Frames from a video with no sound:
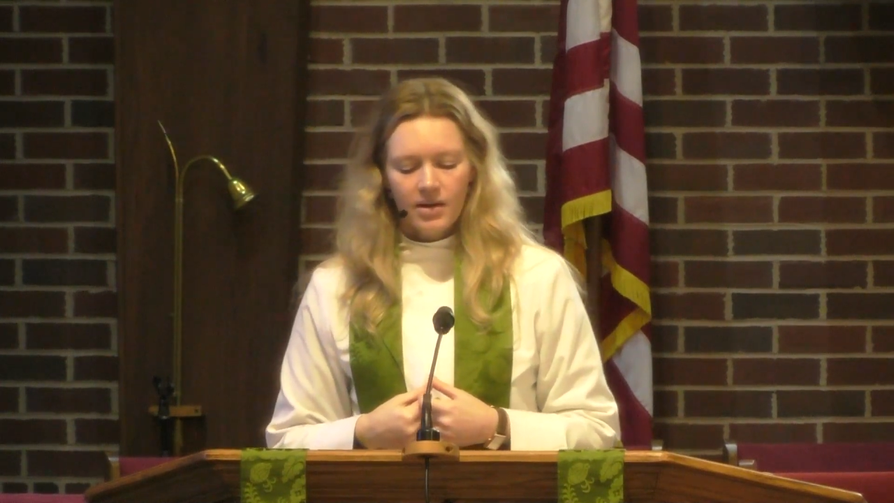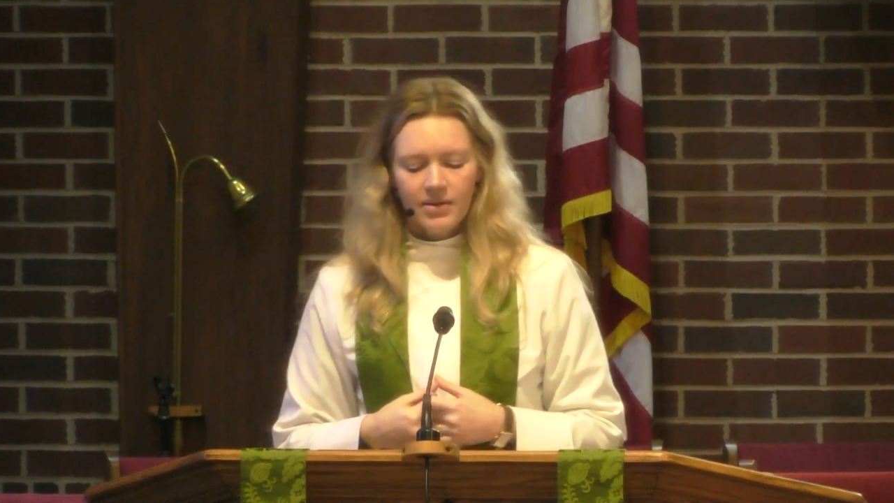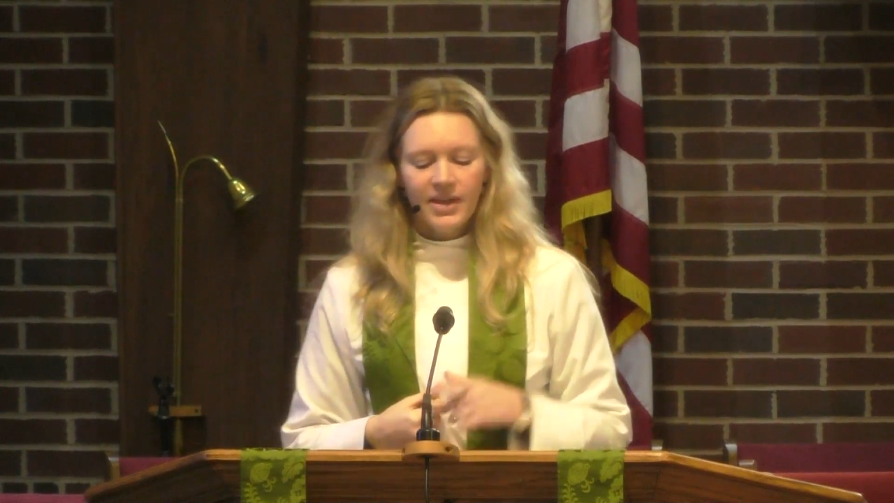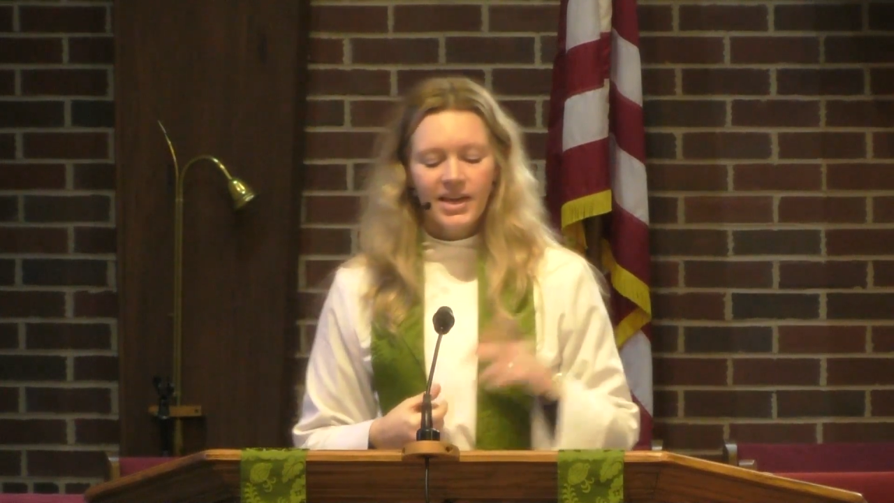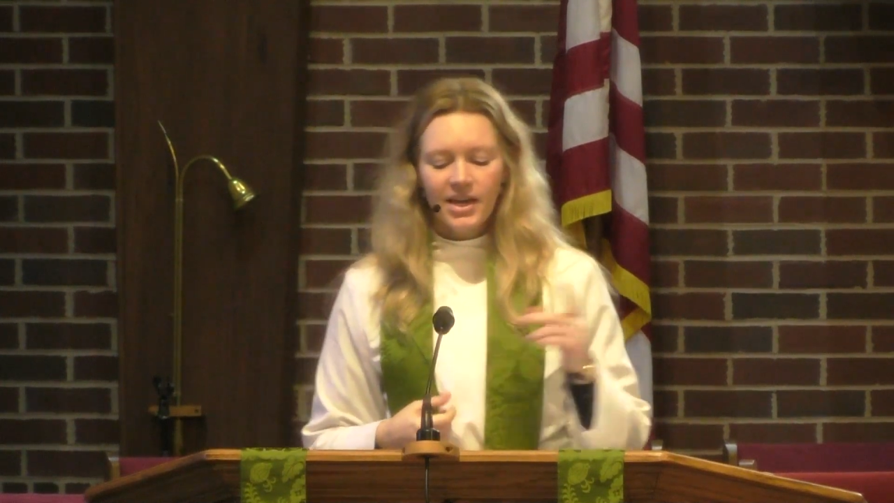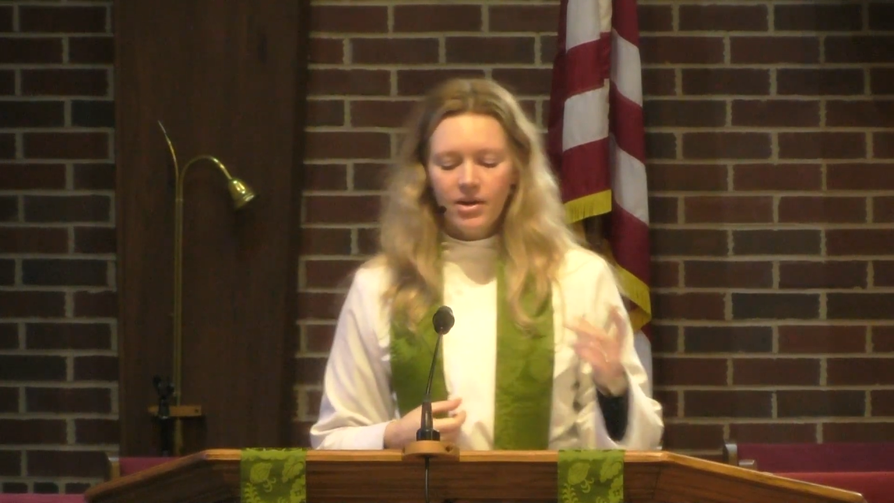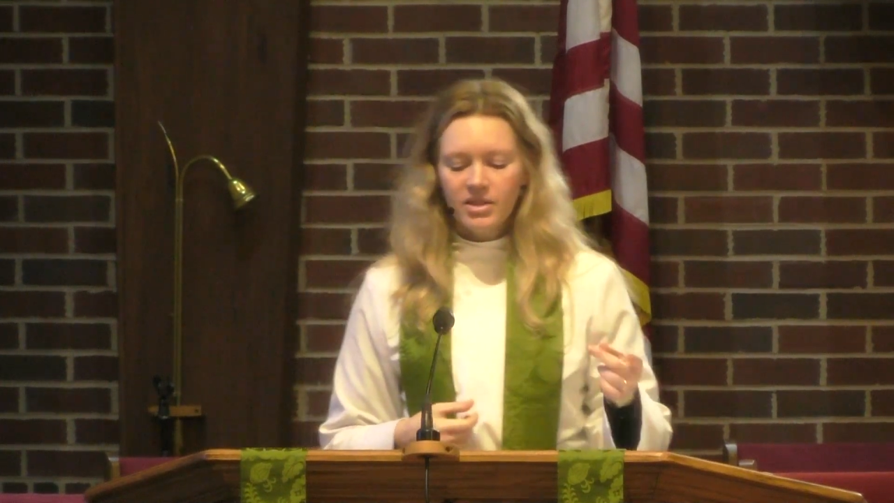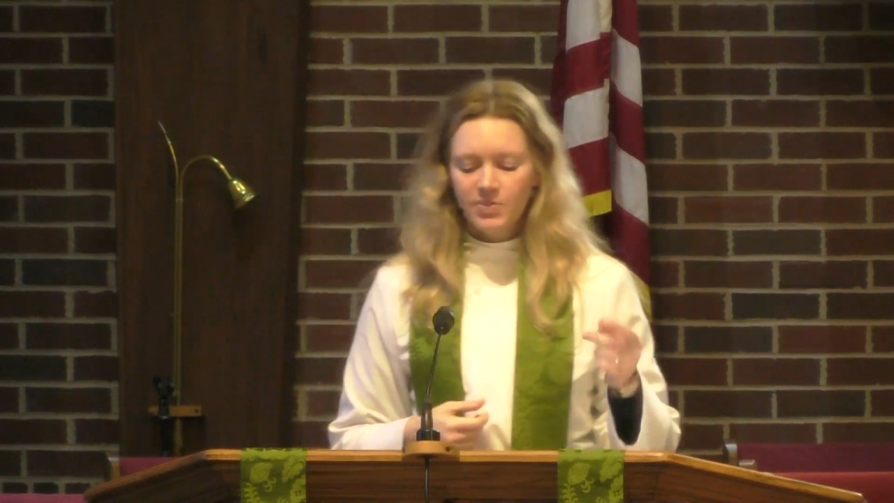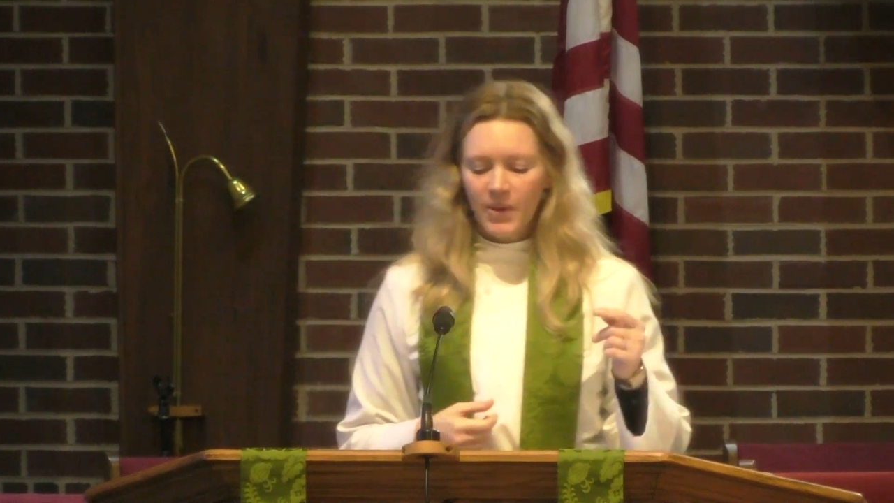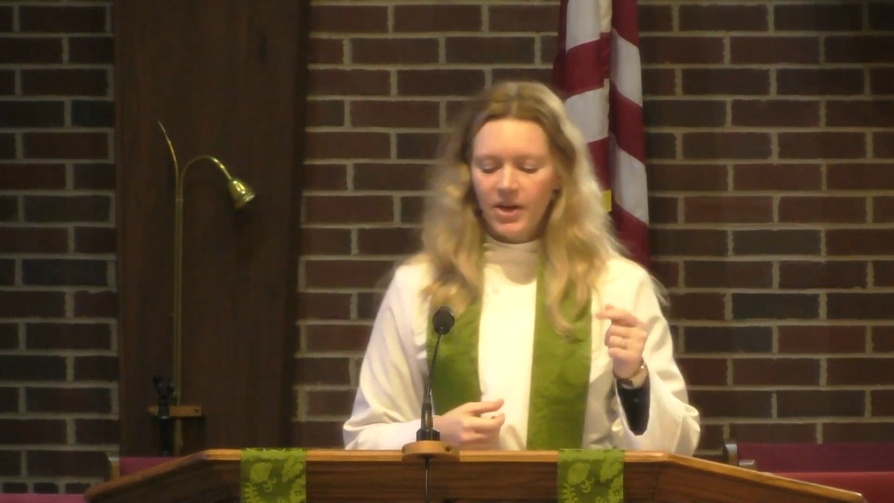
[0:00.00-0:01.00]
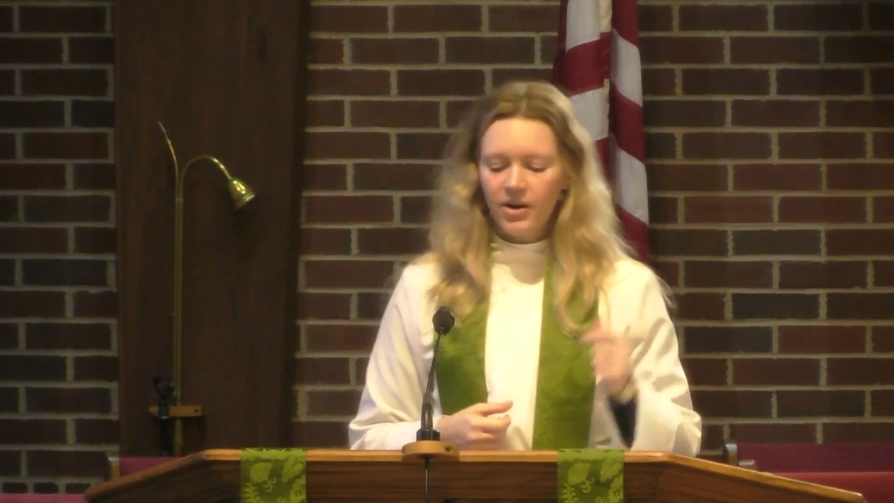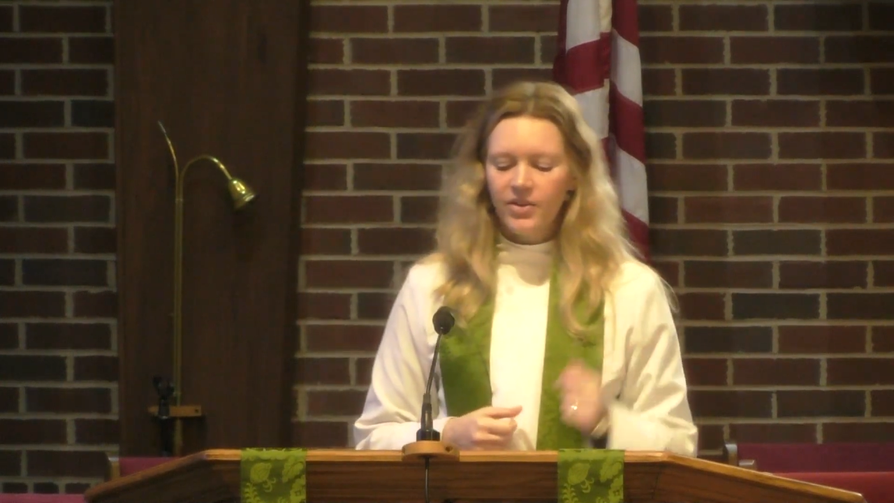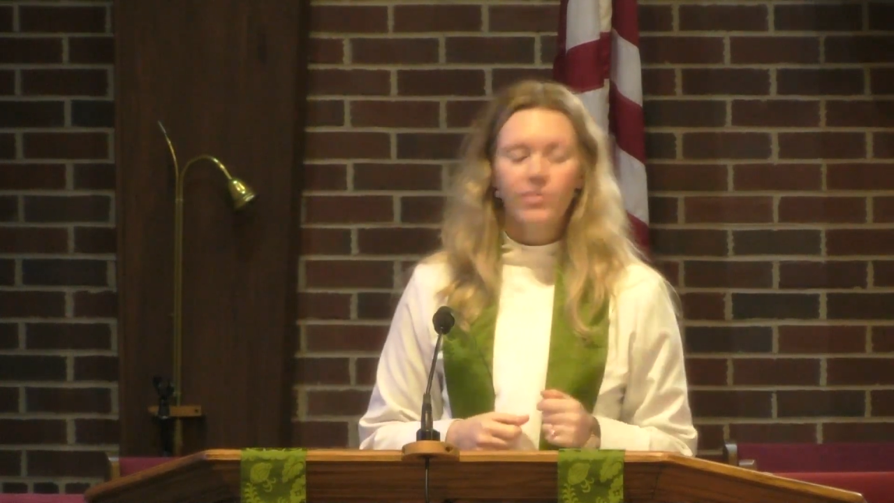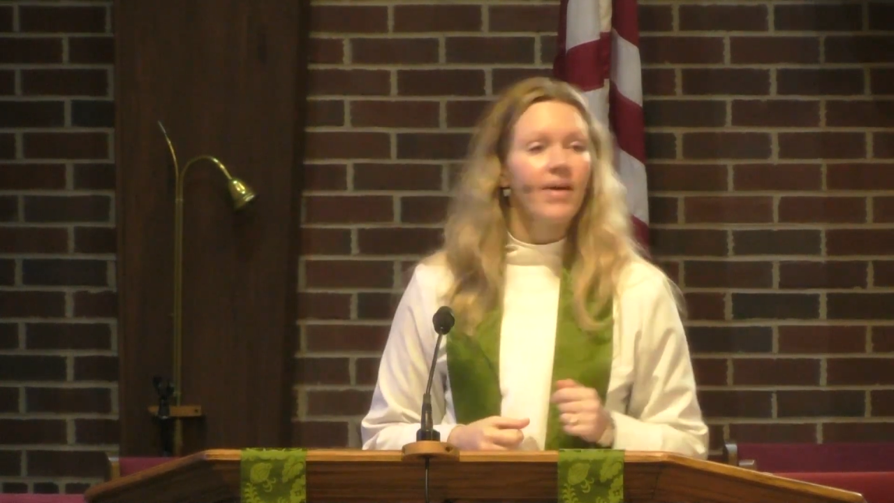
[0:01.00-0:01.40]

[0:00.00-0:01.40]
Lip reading: The keynote speaker, the